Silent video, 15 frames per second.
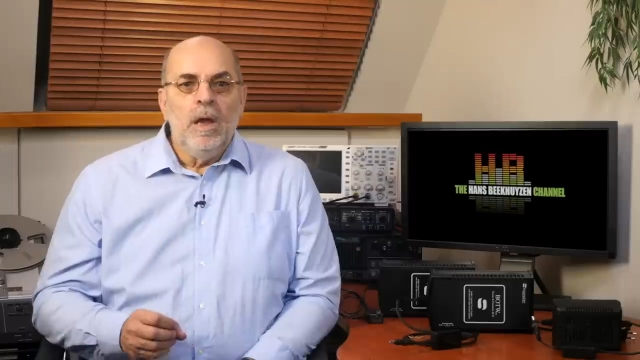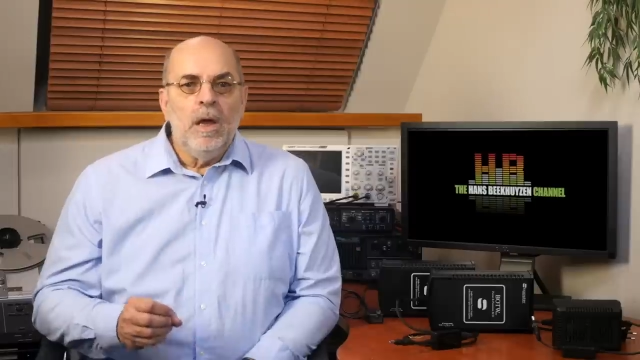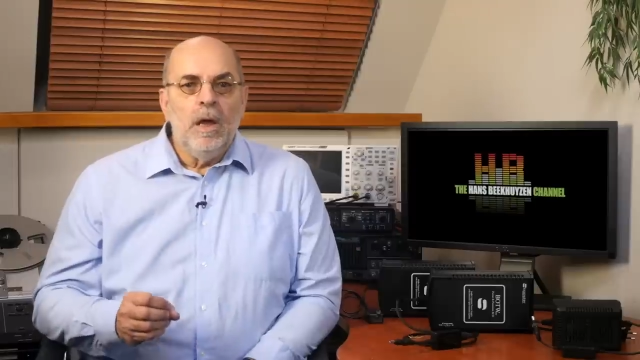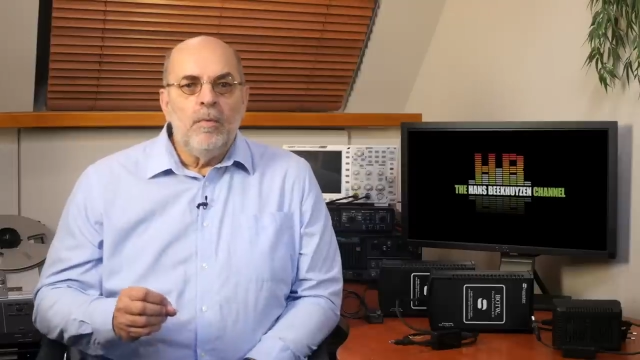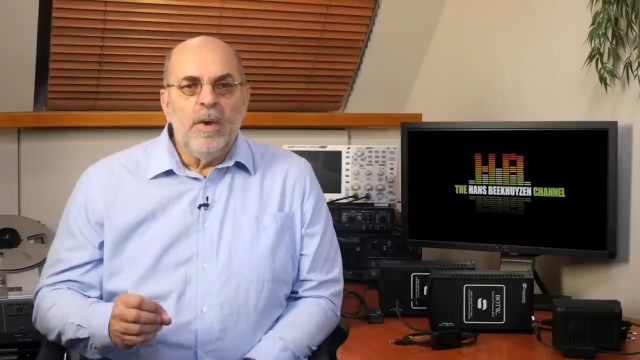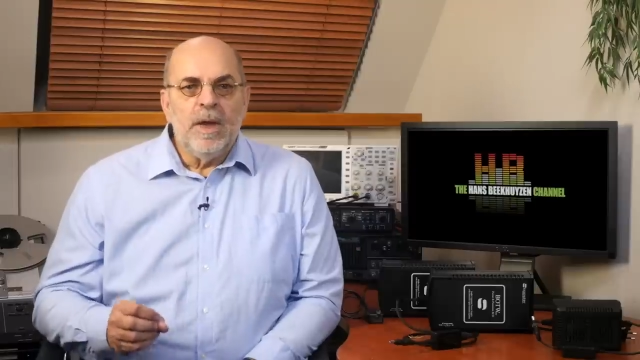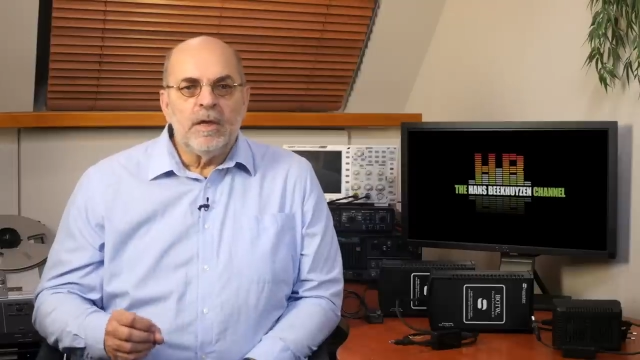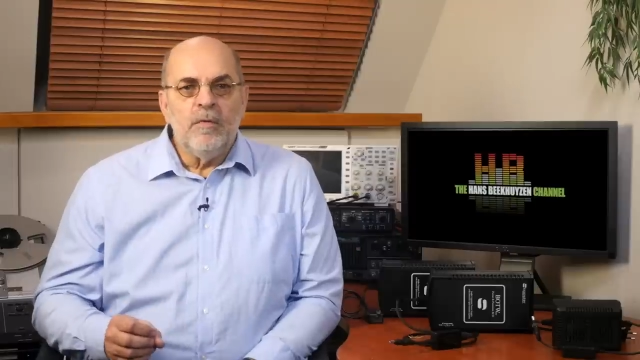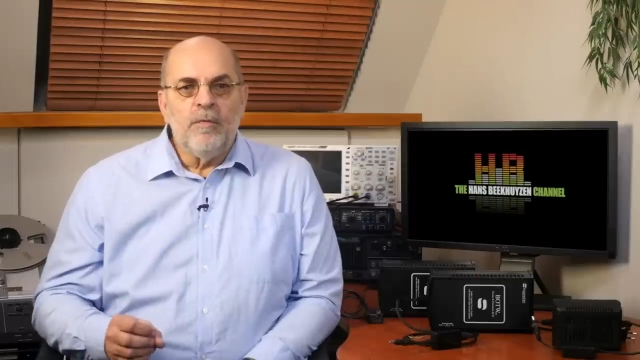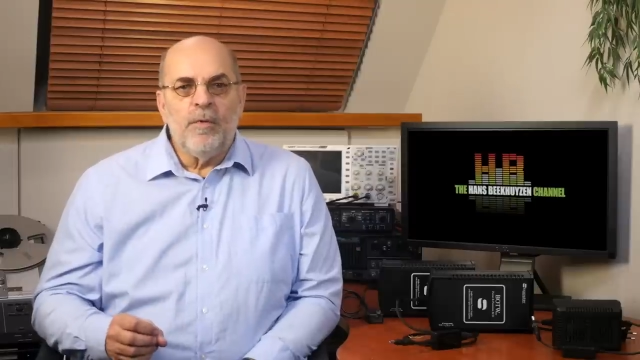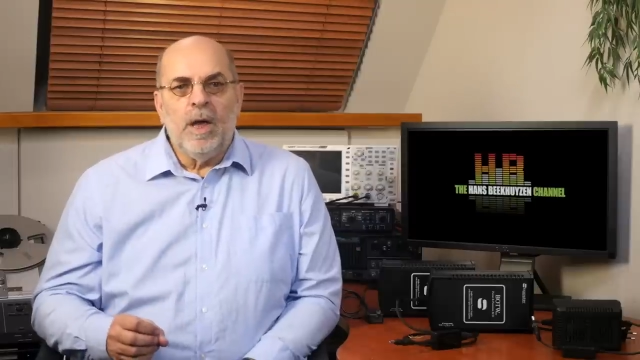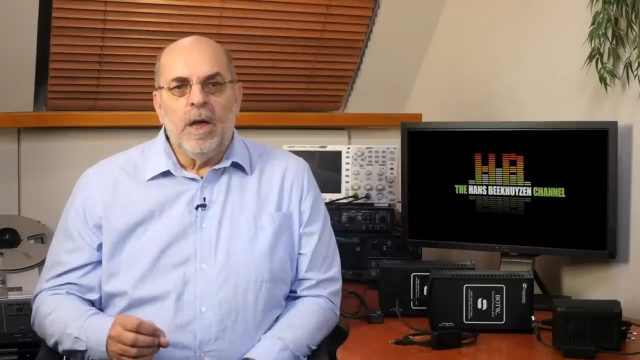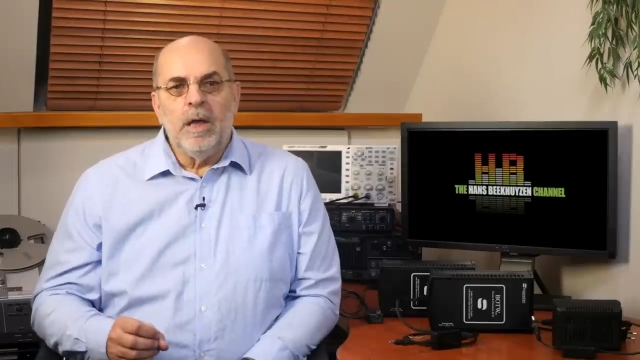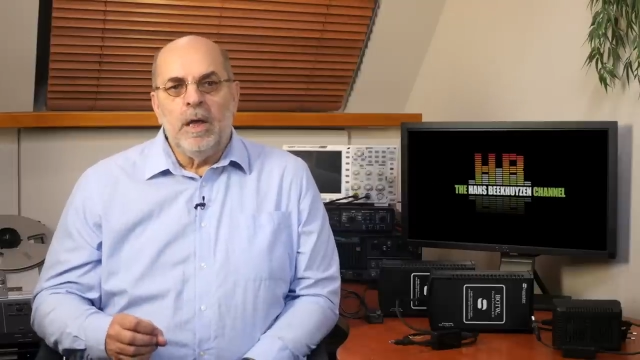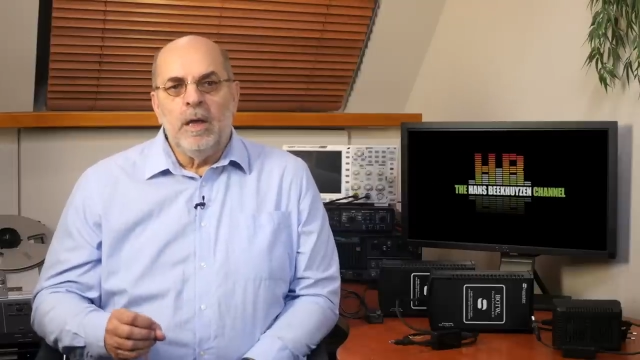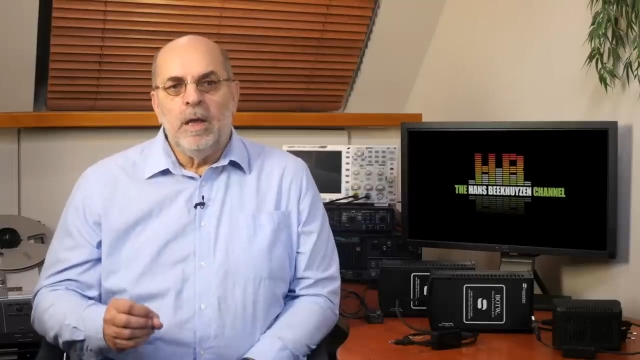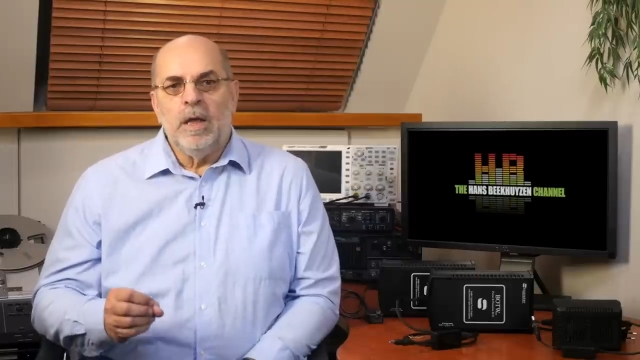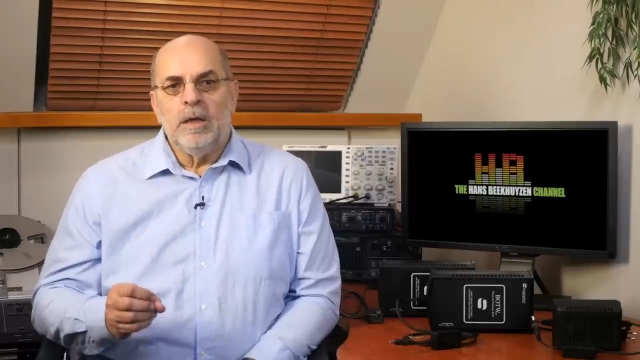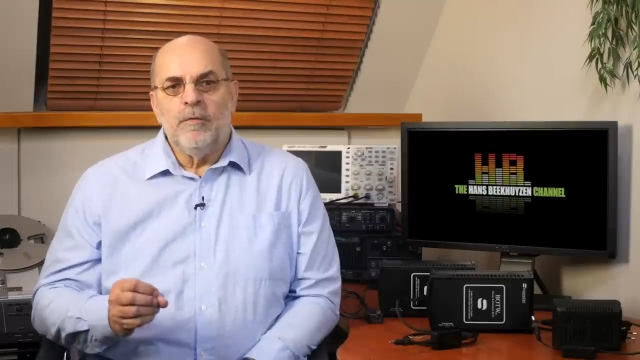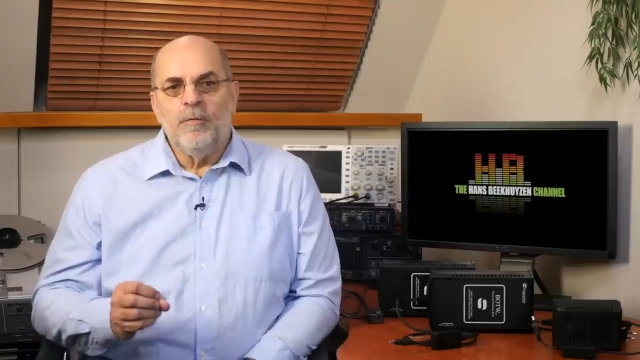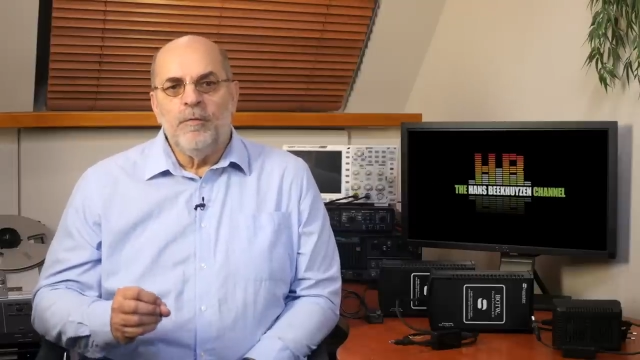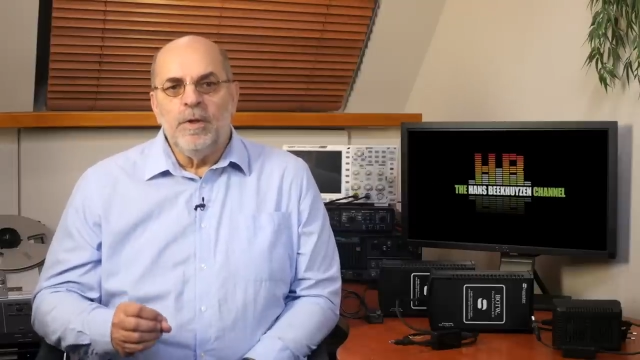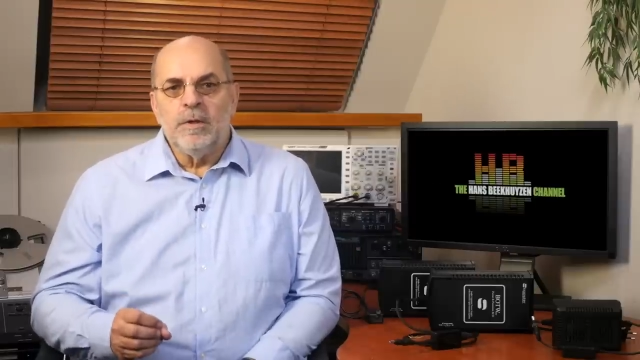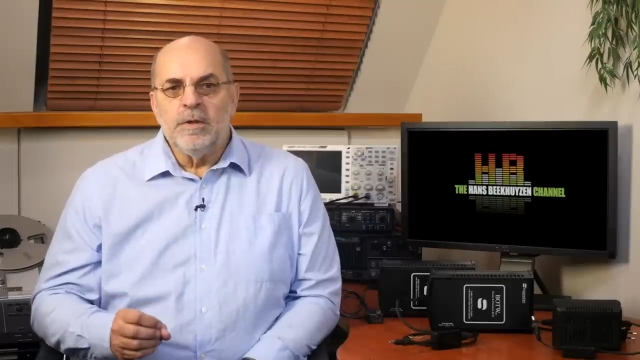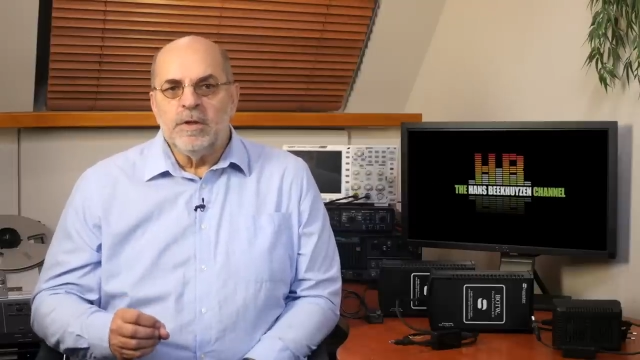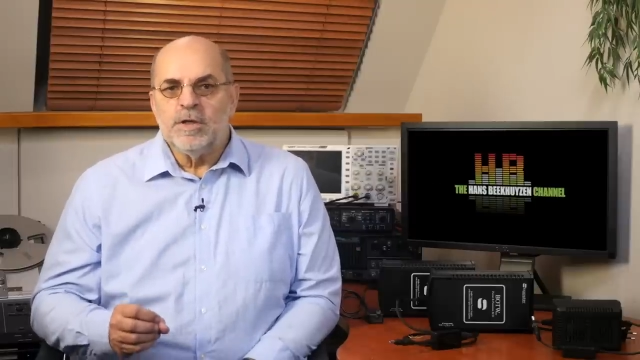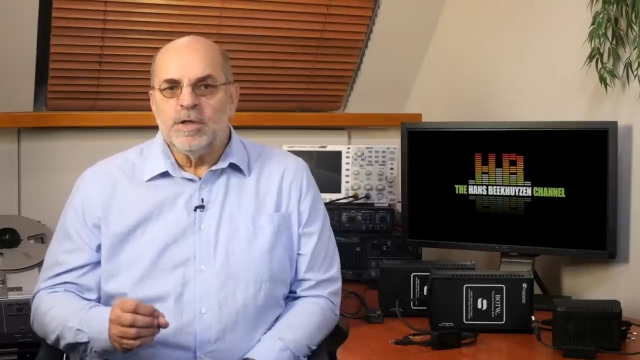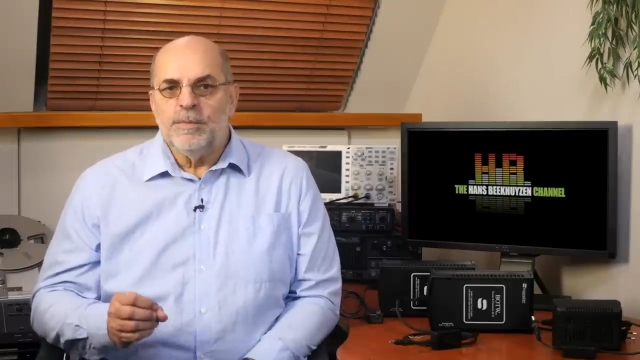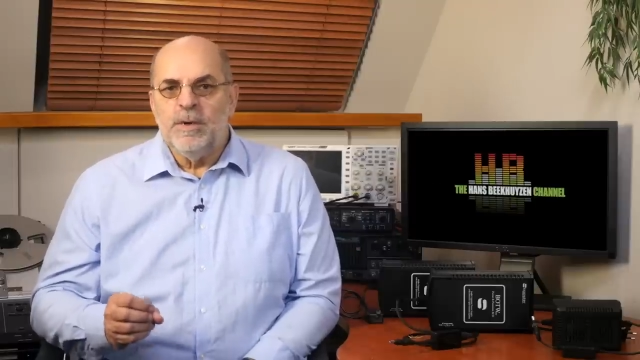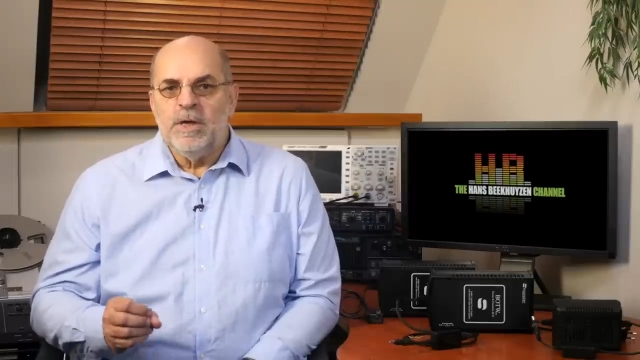A rectifier and a filter
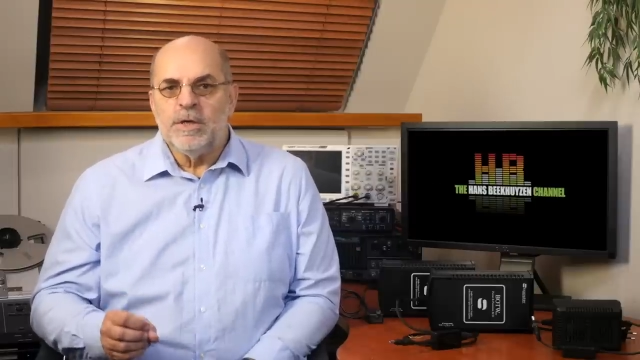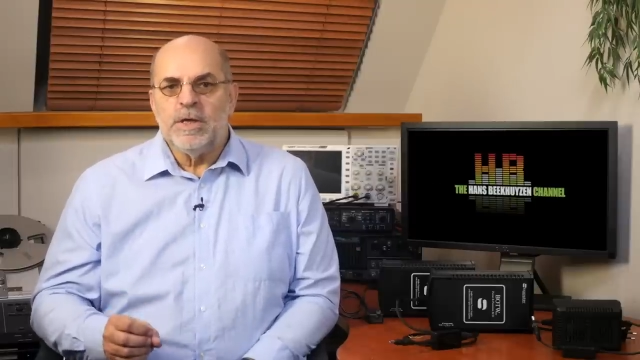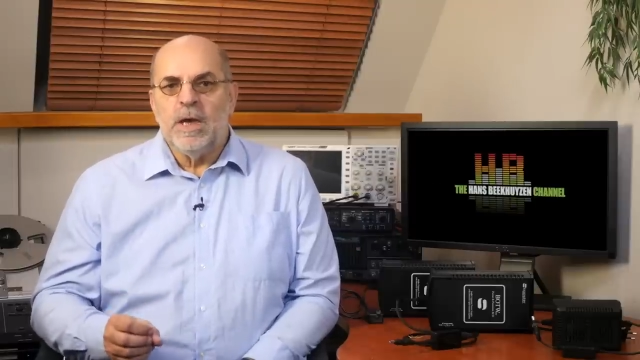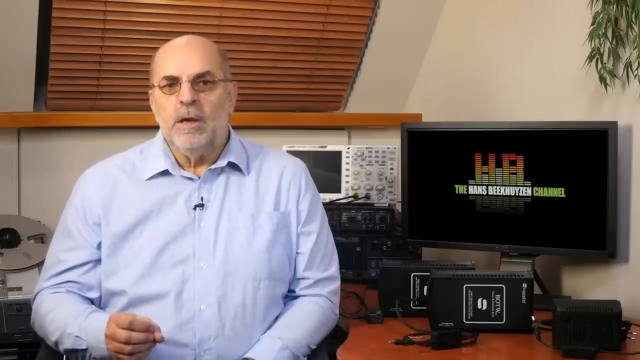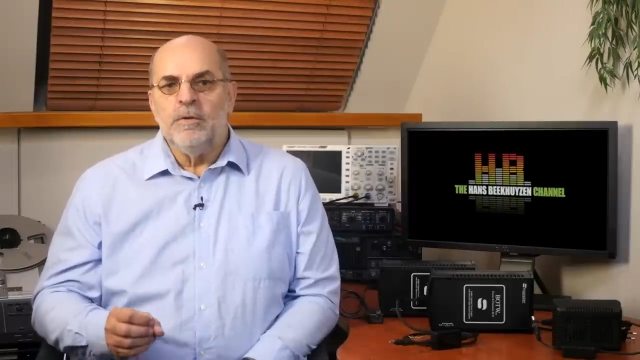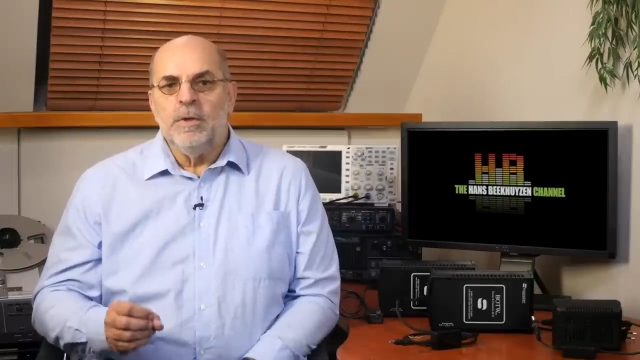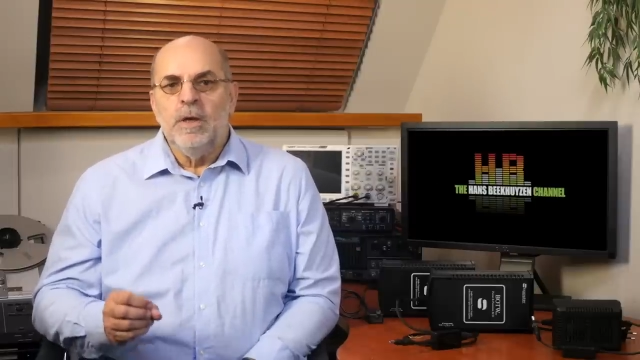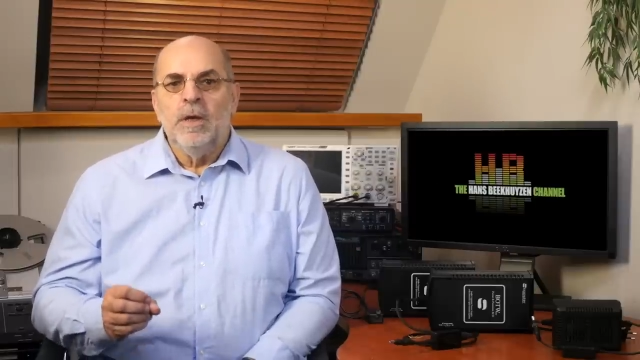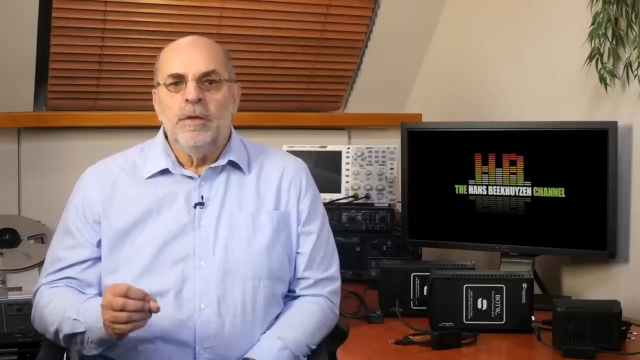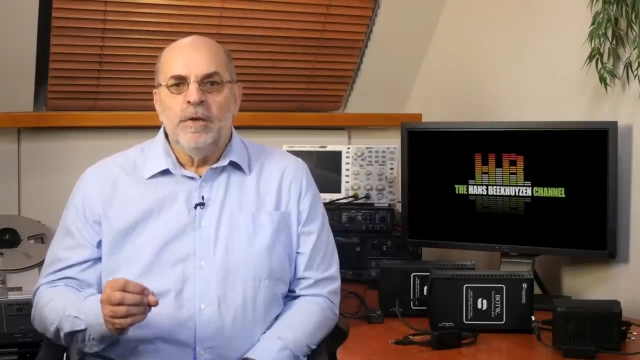smears out